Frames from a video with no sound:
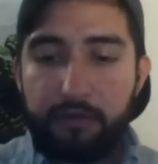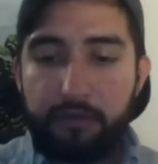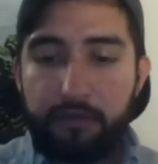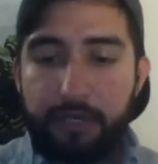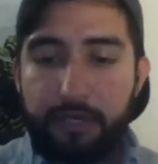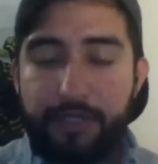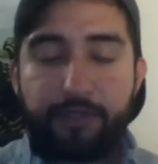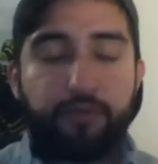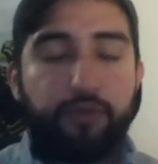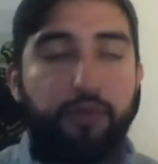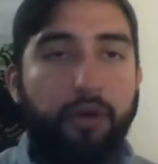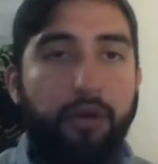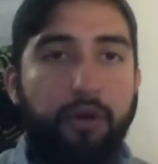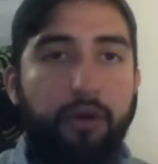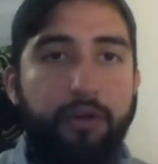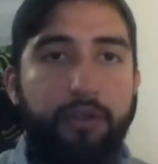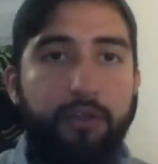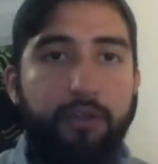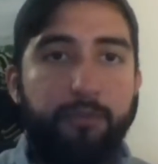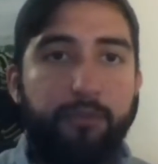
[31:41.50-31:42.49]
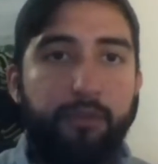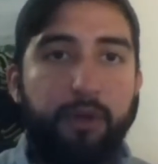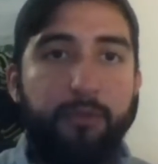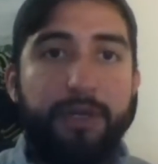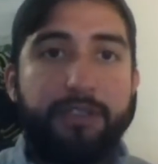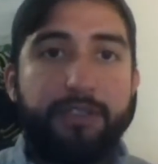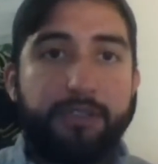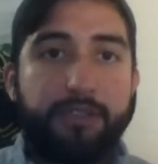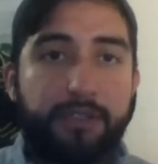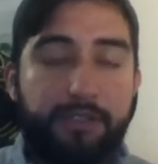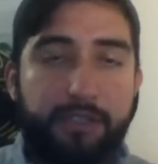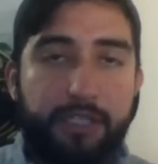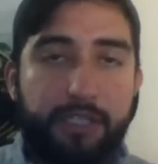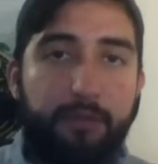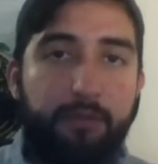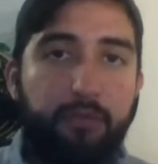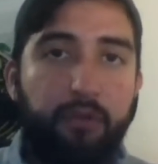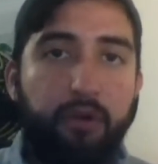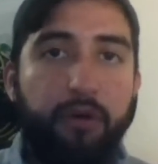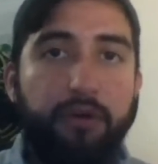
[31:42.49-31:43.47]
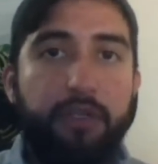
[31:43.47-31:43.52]
his role in Pumas is the
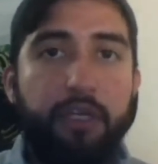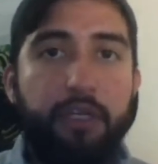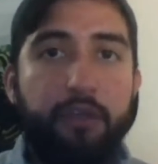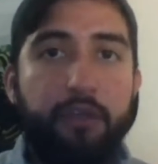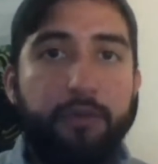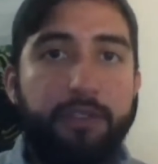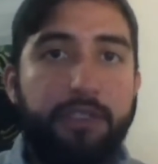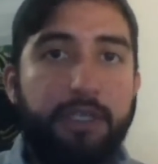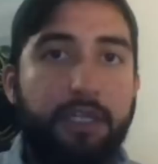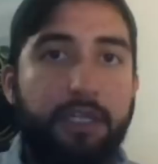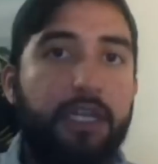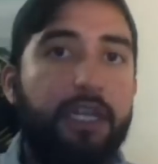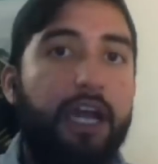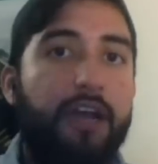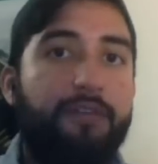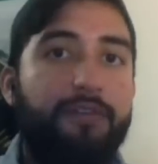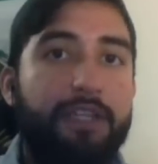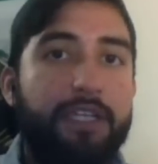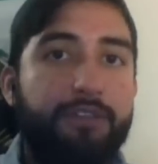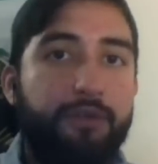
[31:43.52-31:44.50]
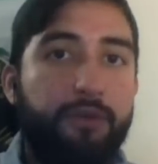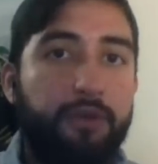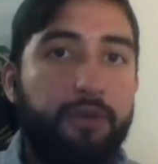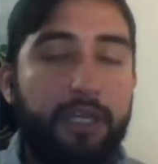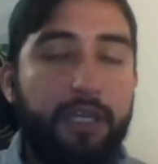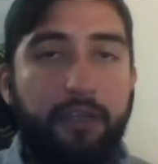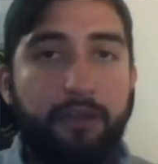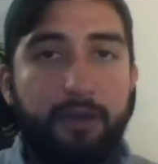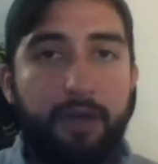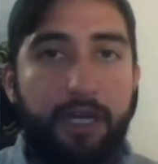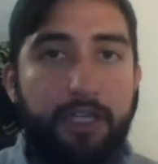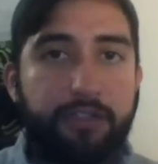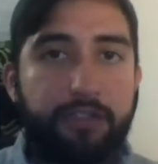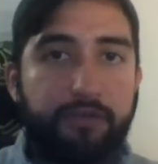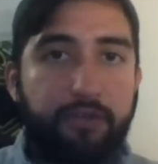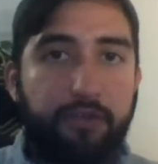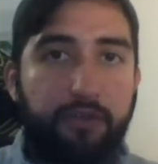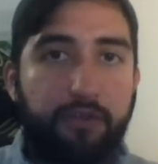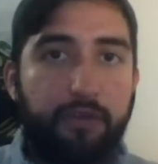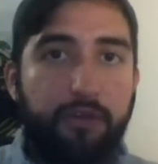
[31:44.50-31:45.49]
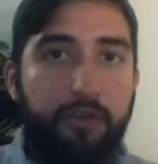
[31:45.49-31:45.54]
same role that you would say like Aviles Hurtado has
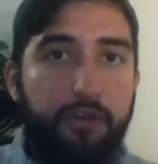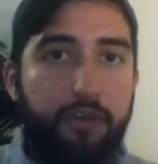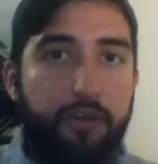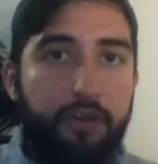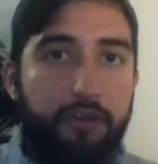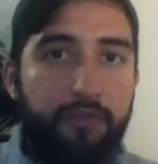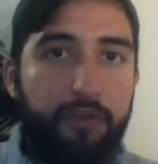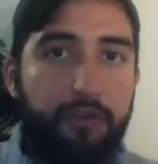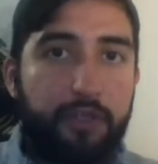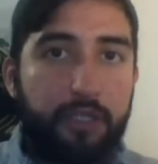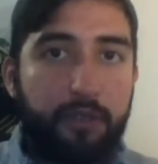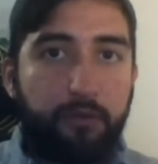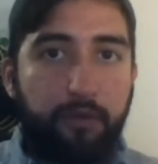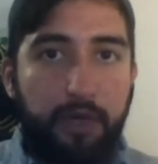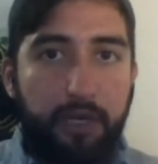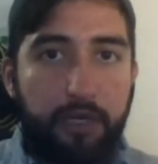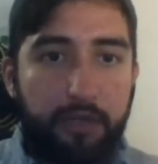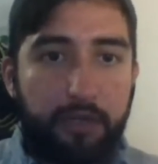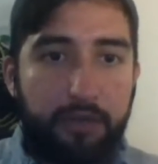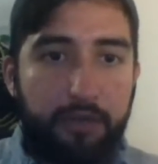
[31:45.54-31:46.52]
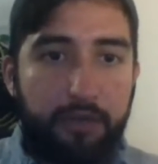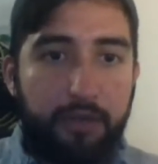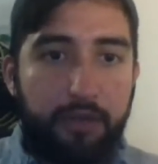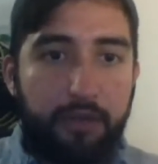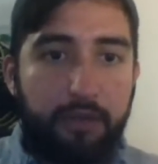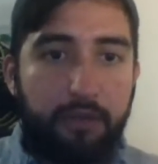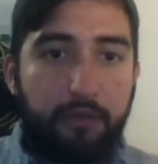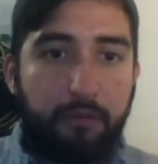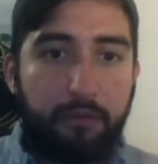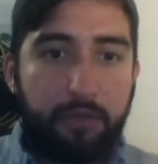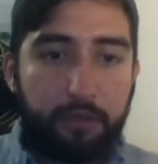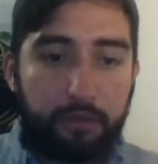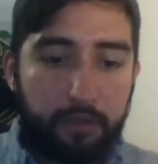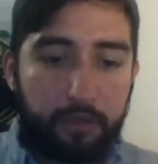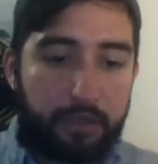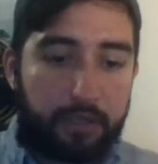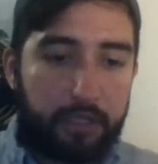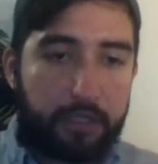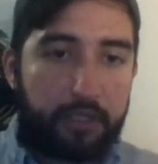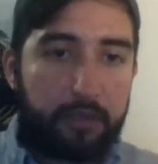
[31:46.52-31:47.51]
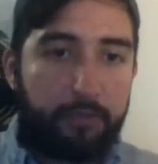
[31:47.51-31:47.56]
for Tijuana. You know, when you
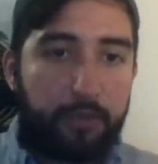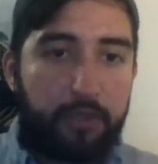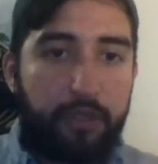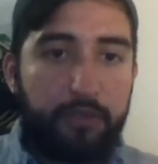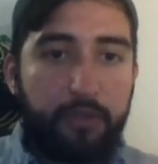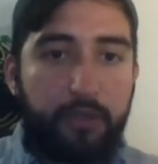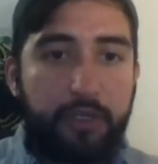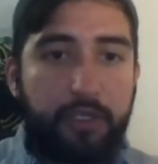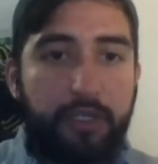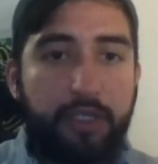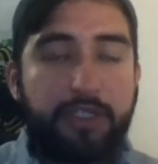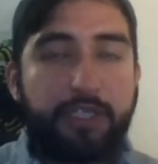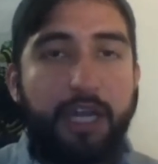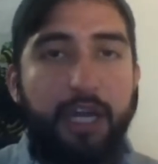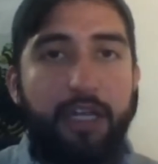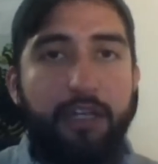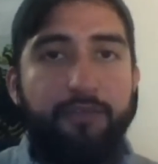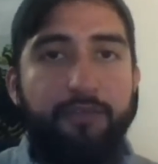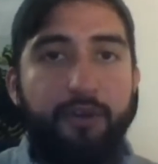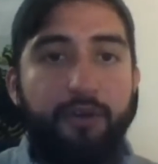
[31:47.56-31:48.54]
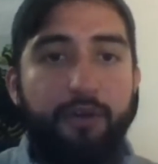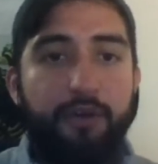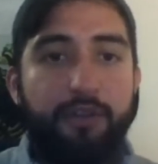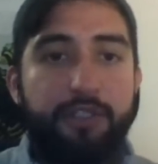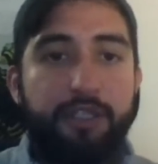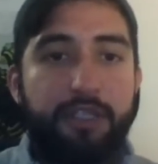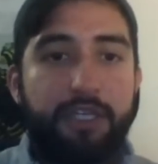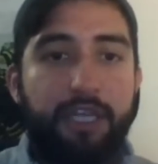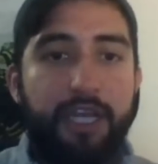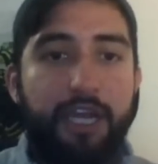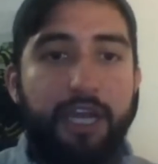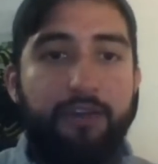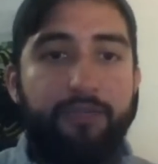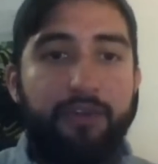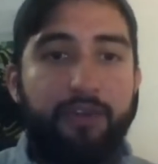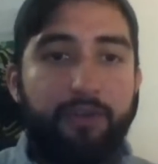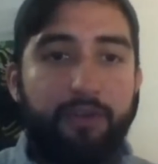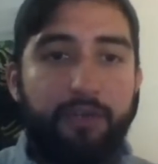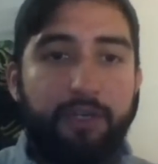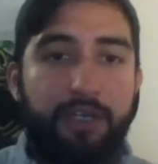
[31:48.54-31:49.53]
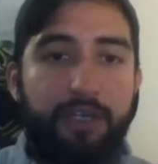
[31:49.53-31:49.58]
look at the tally of goals that they have,
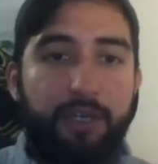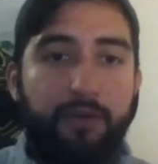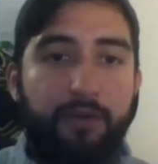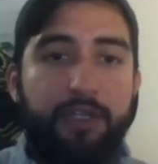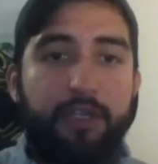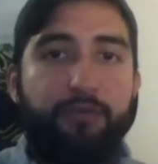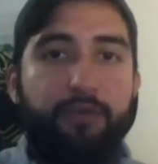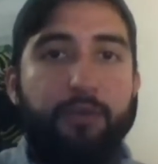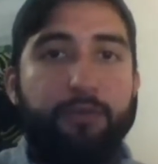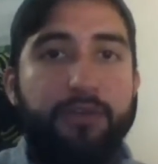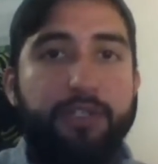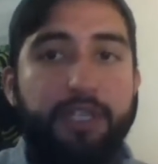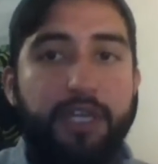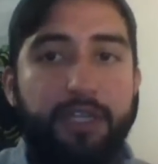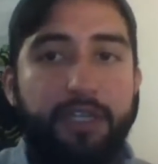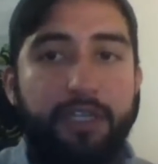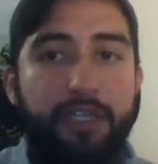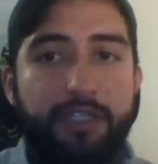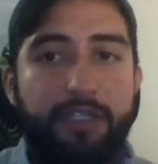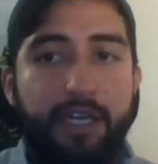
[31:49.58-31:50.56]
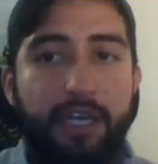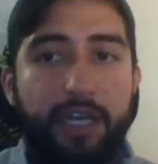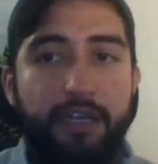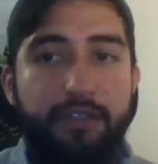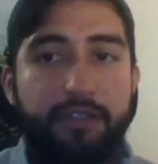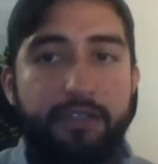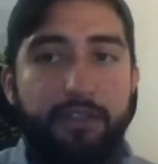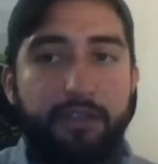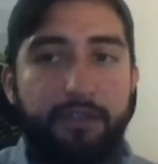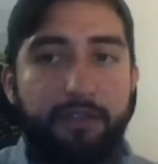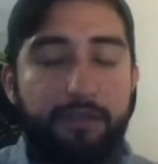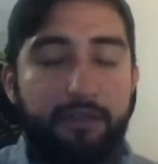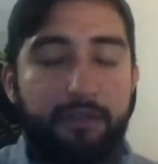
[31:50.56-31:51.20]
you look at what they represent in the attack. So,